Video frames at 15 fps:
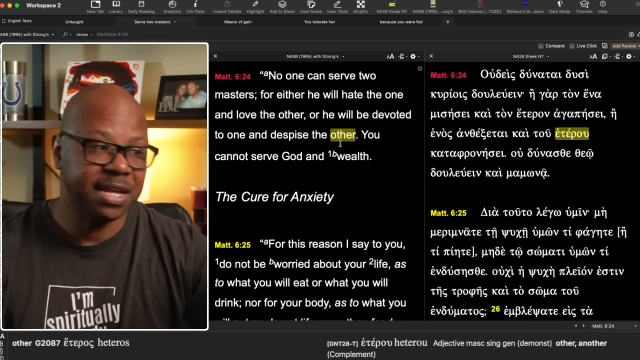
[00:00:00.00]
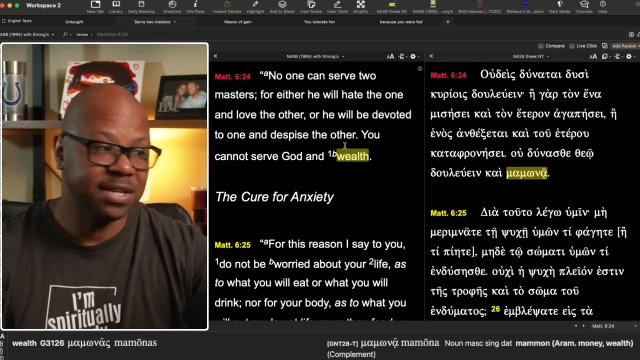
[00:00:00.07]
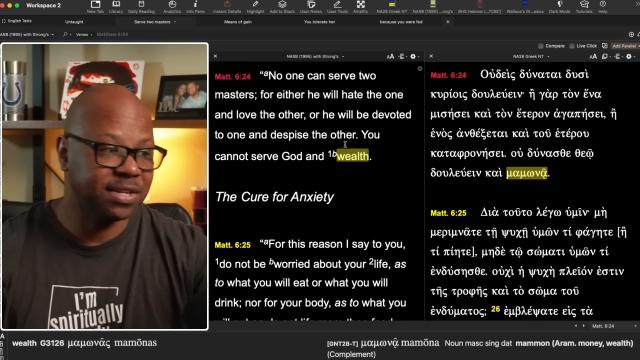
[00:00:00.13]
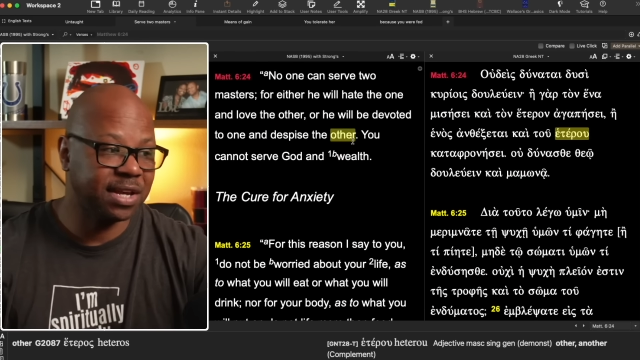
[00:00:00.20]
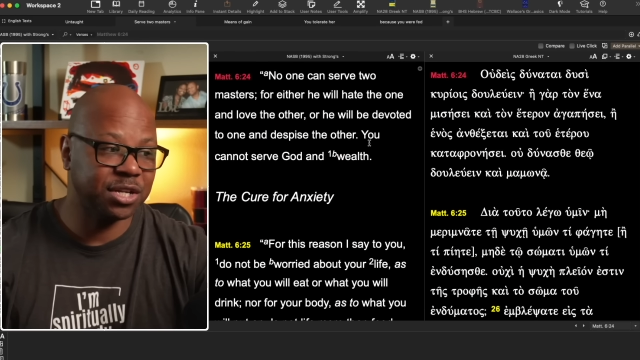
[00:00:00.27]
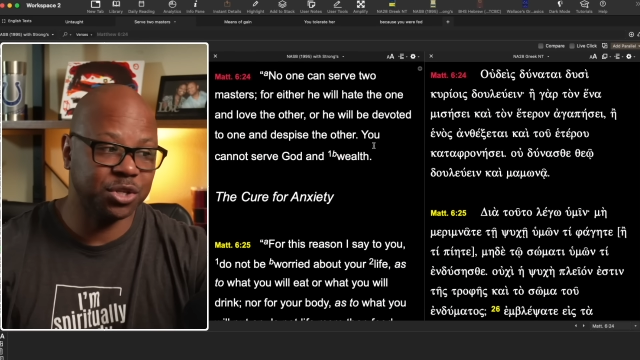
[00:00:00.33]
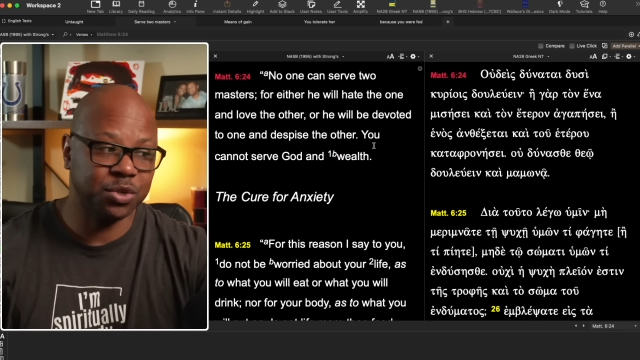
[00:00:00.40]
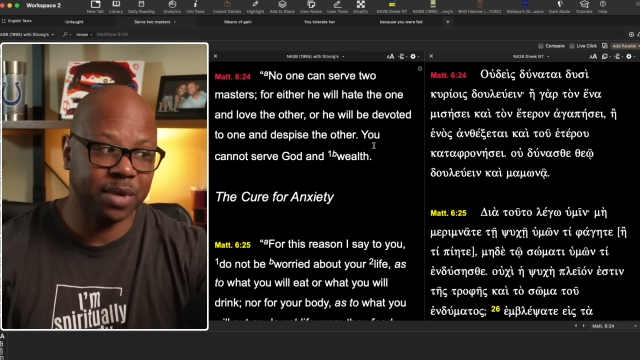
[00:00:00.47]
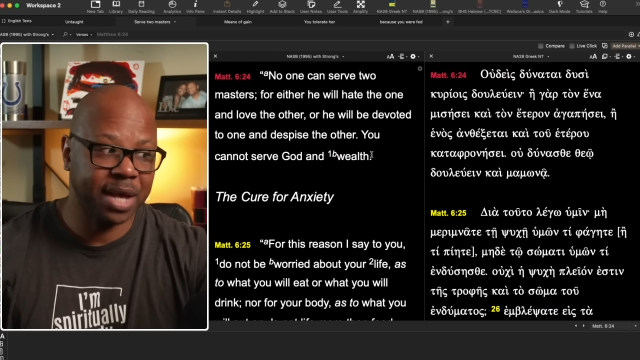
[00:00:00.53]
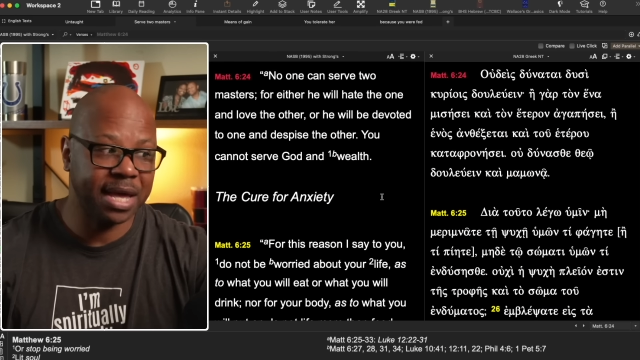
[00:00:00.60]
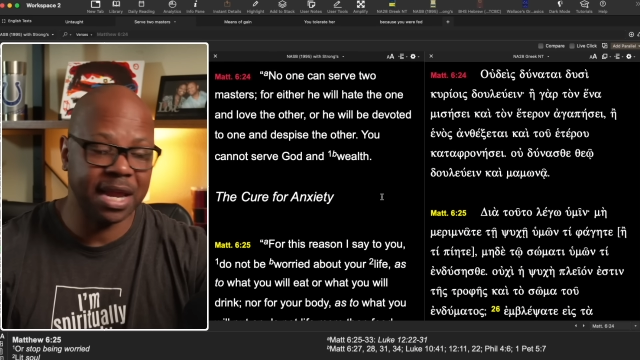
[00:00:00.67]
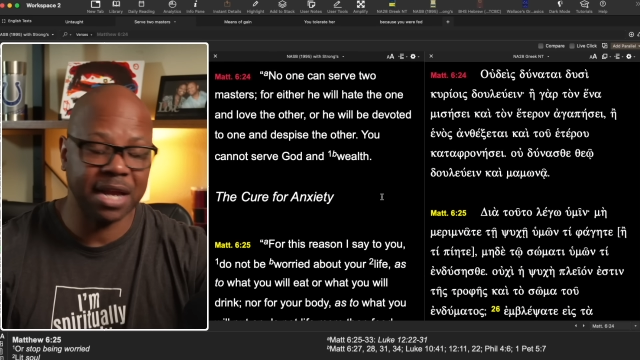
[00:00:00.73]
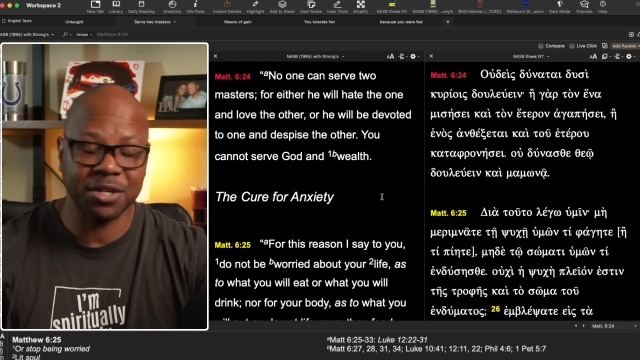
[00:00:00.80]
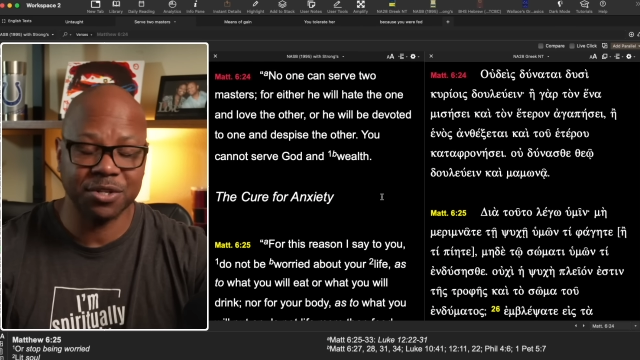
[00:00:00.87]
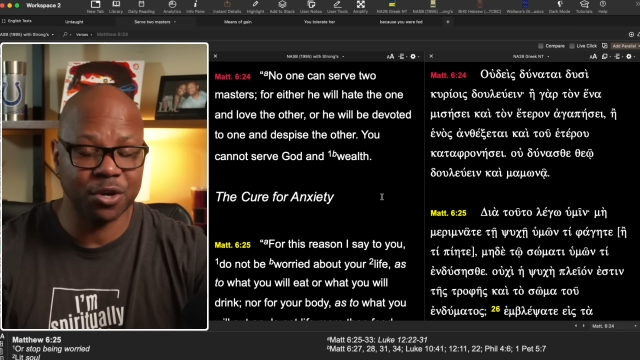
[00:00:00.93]
He says, you
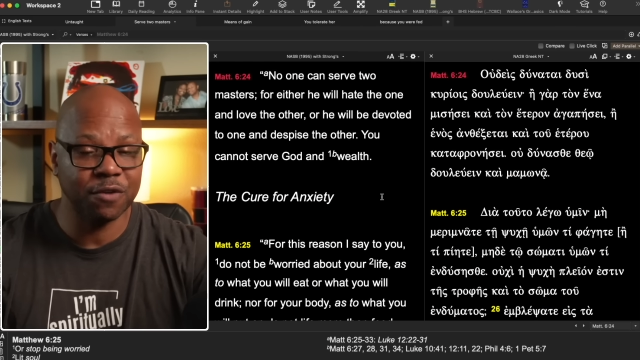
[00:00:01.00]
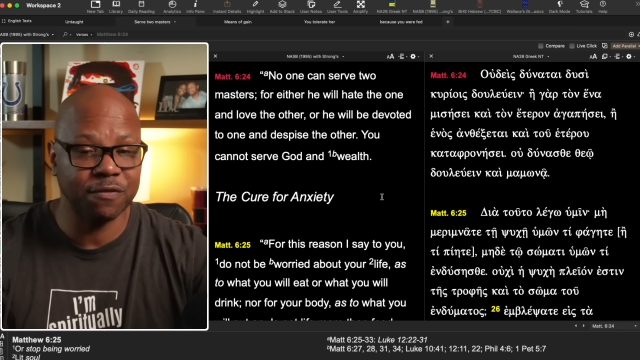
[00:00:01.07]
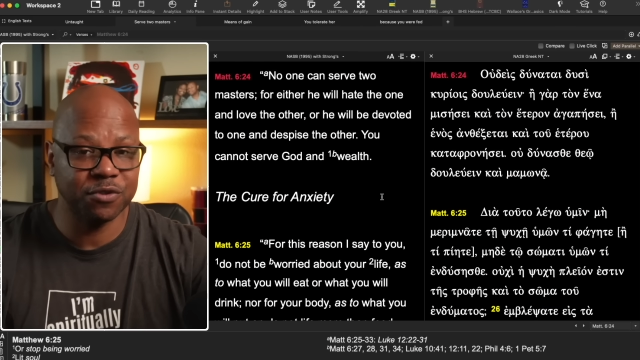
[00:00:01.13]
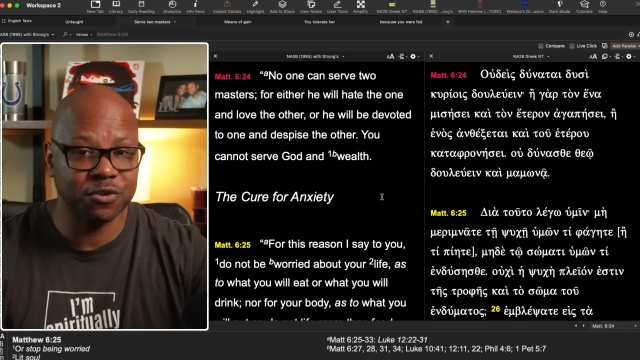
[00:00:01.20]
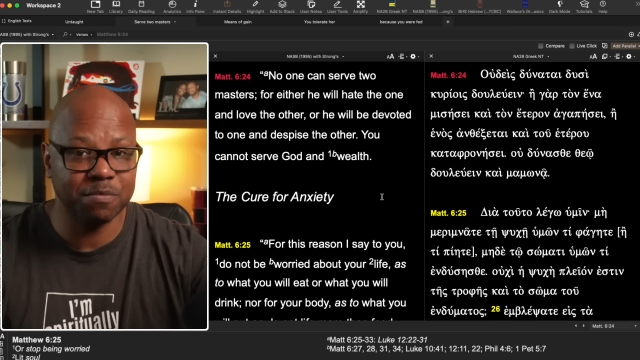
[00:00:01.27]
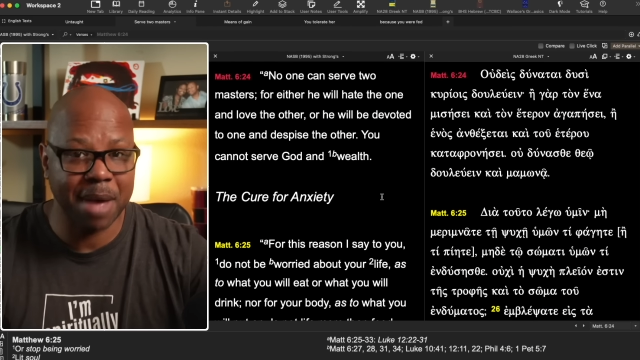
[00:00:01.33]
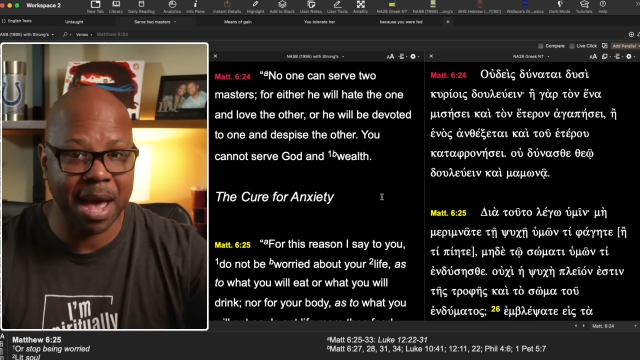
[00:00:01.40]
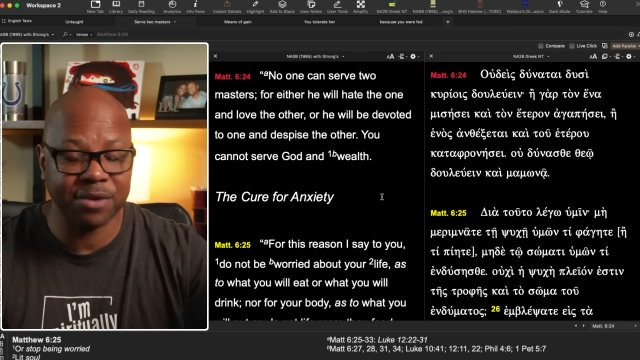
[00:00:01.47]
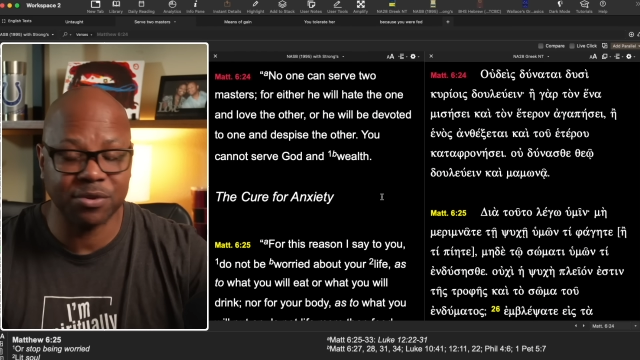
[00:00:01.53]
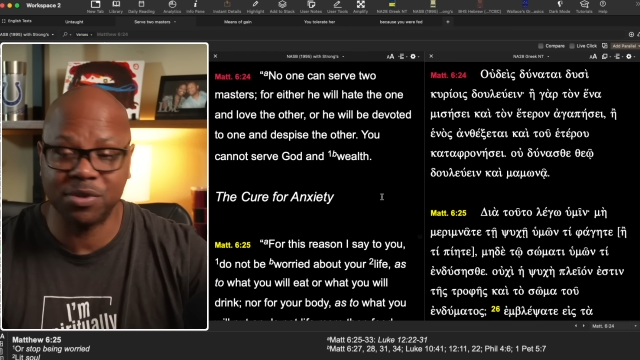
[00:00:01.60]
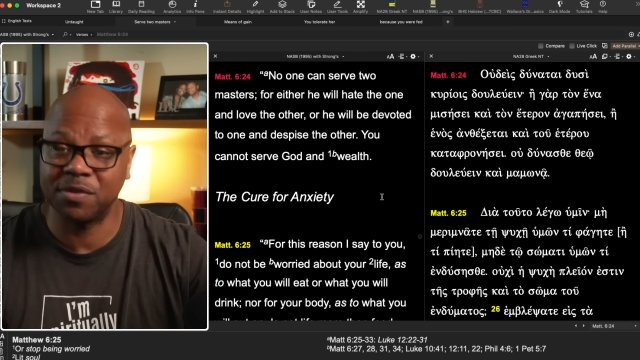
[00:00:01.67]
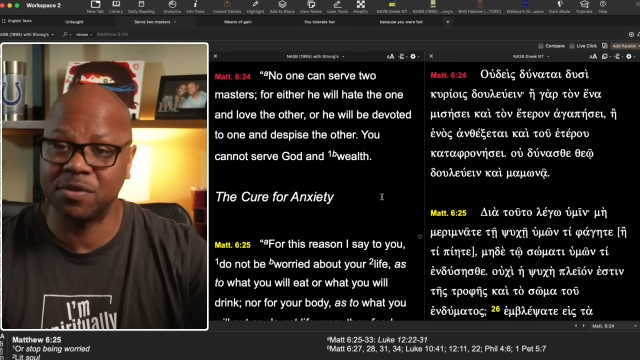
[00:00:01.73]
cannot serve two masters,